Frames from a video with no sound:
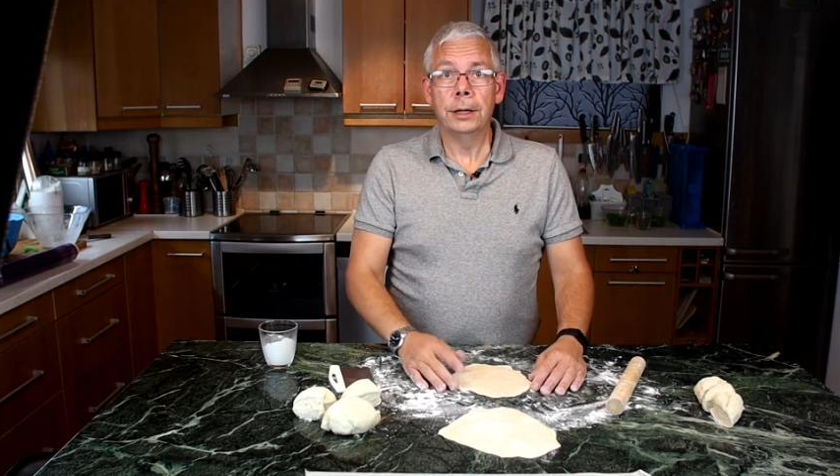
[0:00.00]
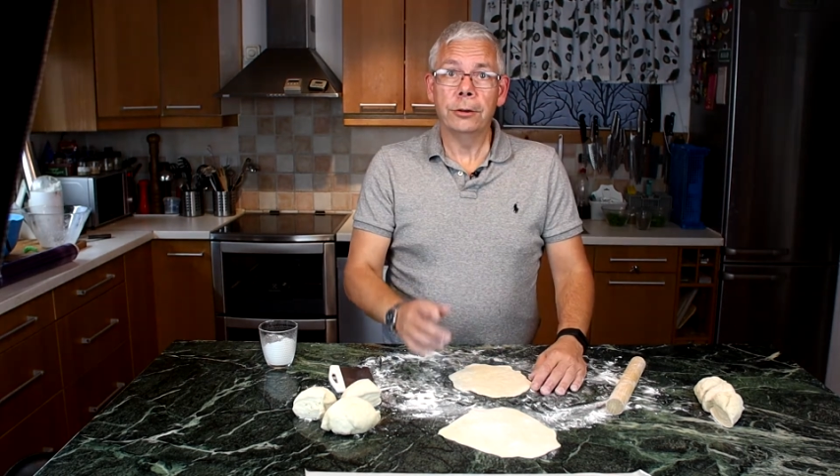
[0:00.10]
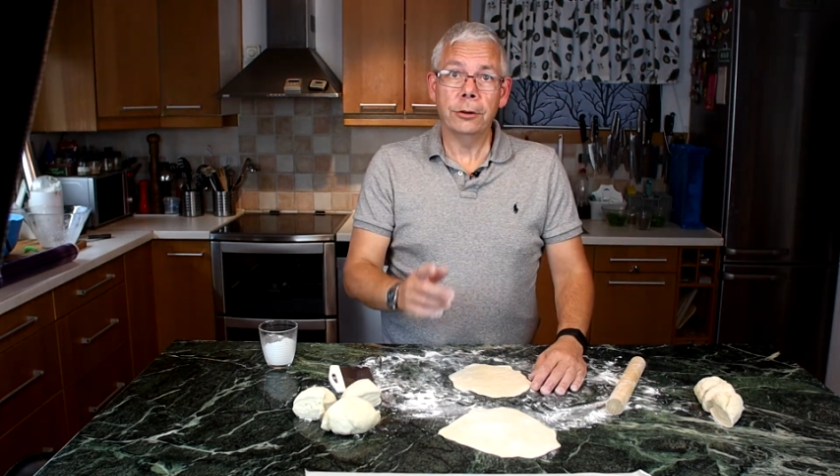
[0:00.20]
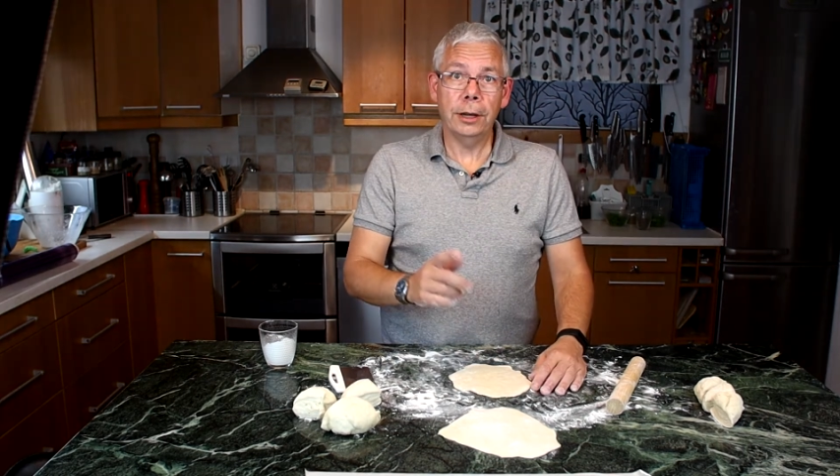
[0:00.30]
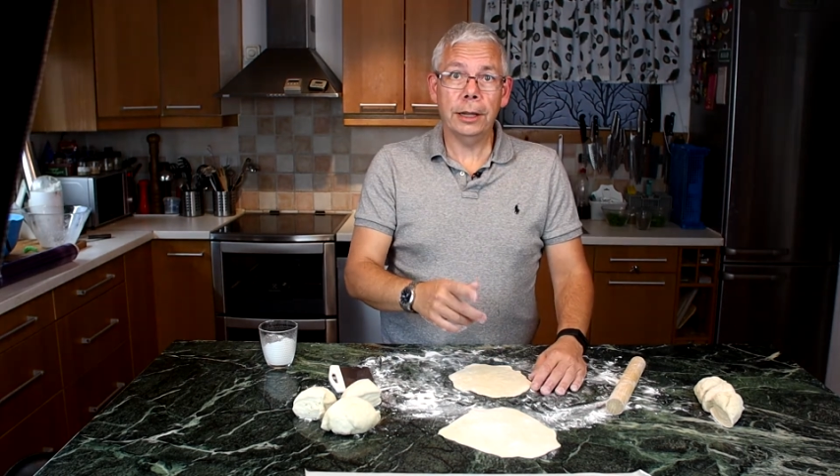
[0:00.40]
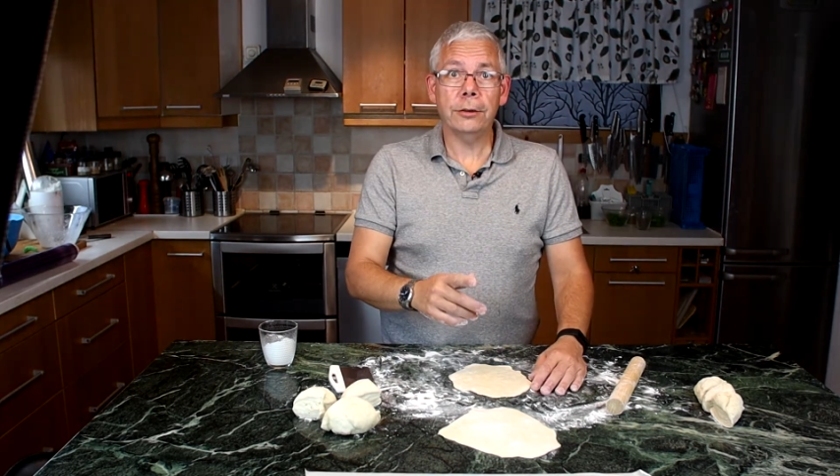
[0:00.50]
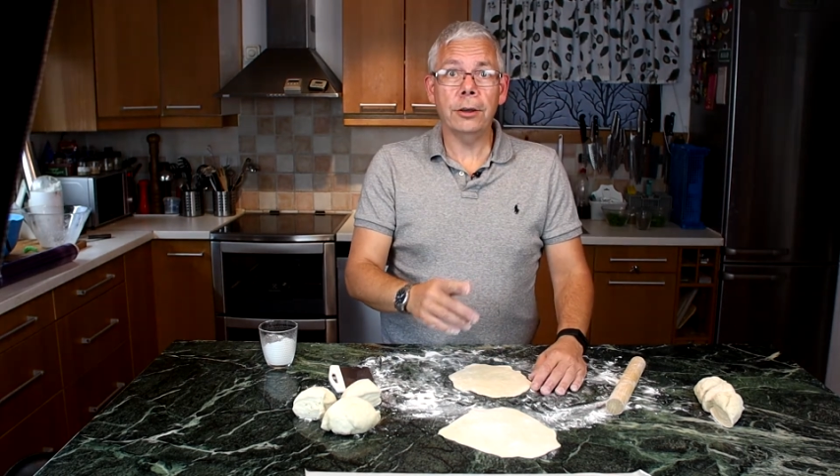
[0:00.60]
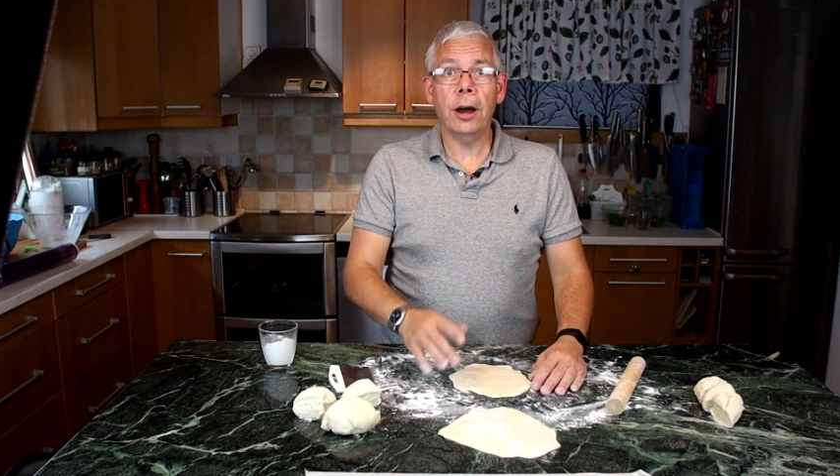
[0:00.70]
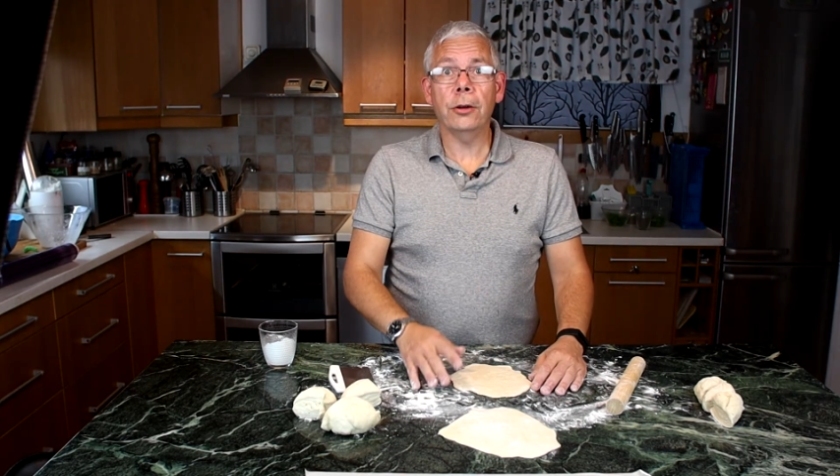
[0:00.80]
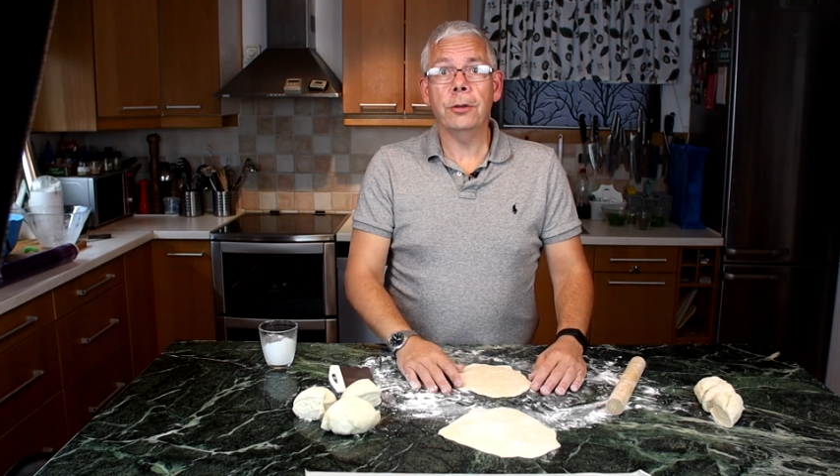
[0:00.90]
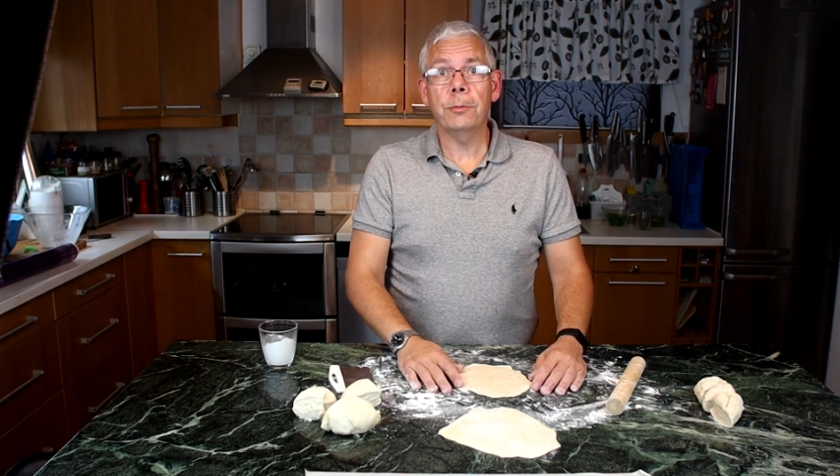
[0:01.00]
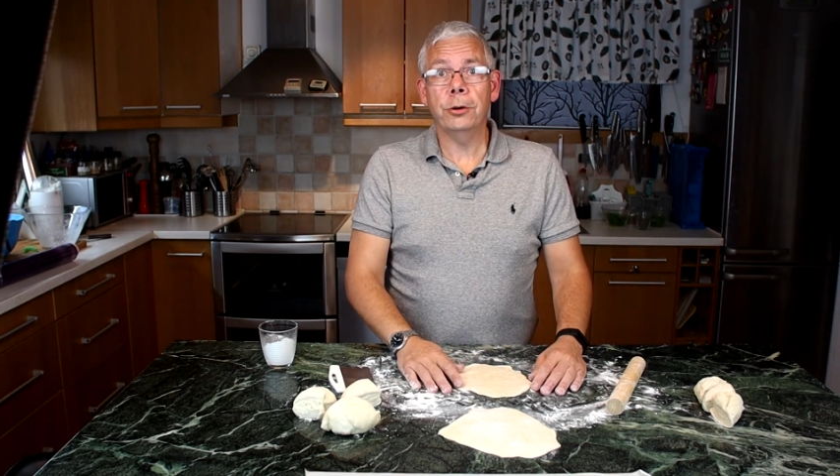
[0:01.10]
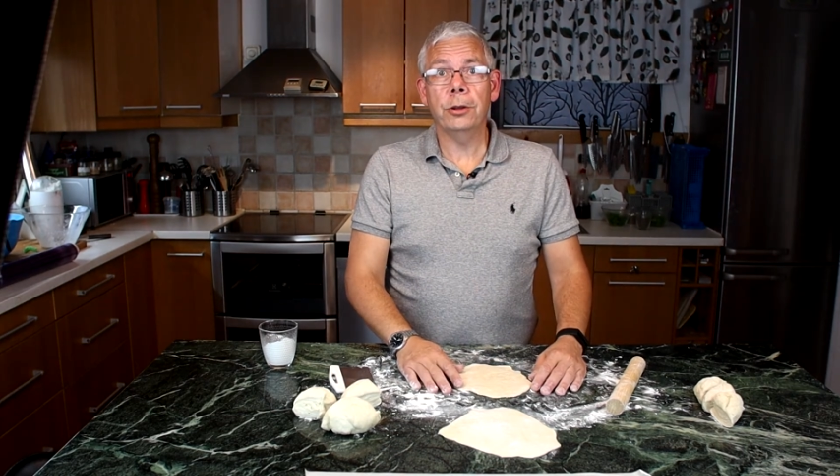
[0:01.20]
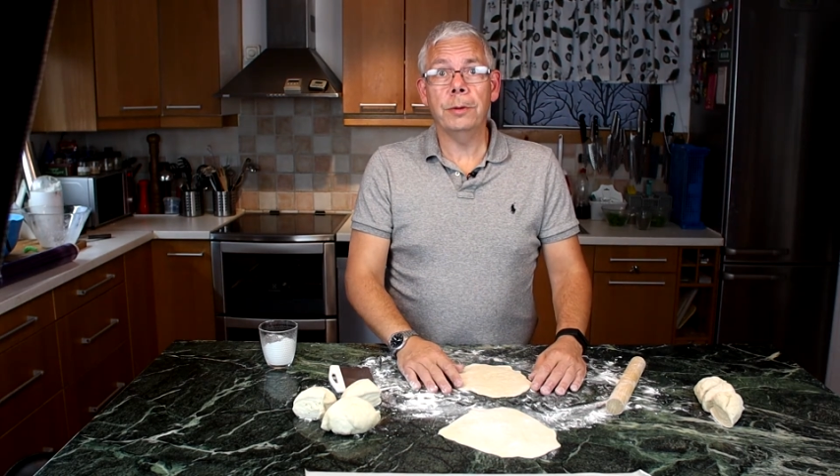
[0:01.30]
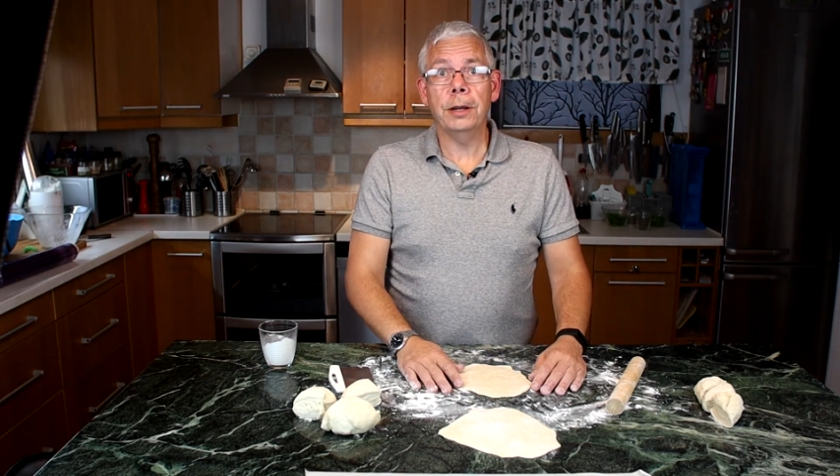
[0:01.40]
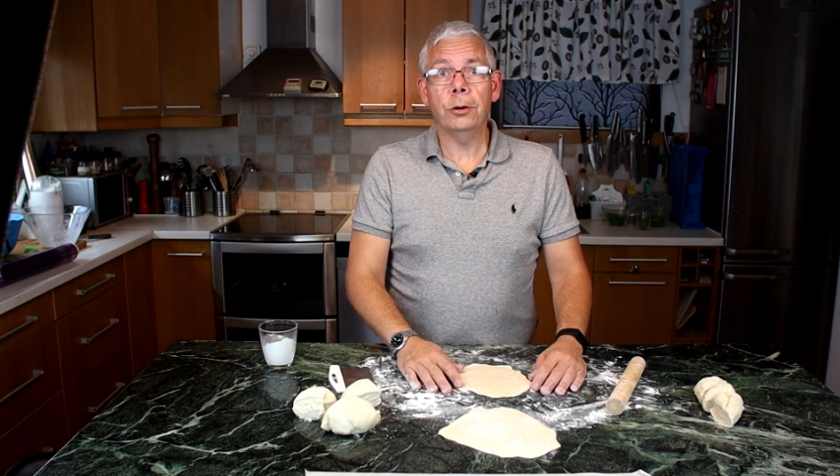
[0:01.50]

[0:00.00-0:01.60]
So let's go out and put them in a